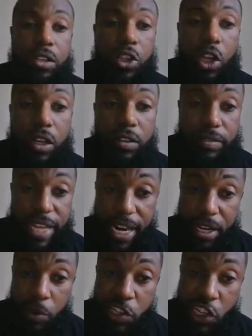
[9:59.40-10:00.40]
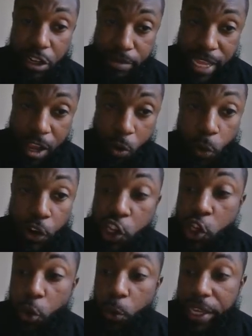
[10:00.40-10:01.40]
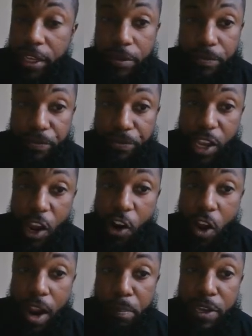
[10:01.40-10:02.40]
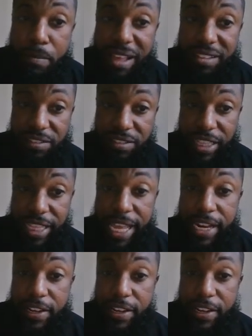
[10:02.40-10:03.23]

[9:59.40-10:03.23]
look, now that we shut him down, we're queuing an RIP message to let